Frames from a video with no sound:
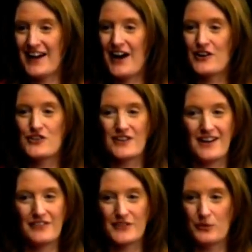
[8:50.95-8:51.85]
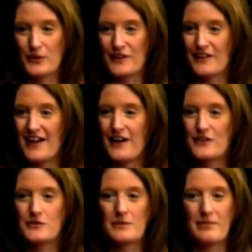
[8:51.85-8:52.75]
how to draft a will, how to
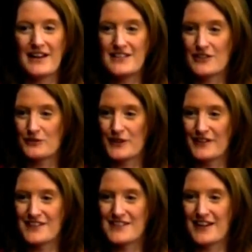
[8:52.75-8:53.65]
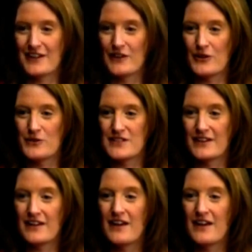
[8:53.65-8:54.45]
do a basic real estate closing.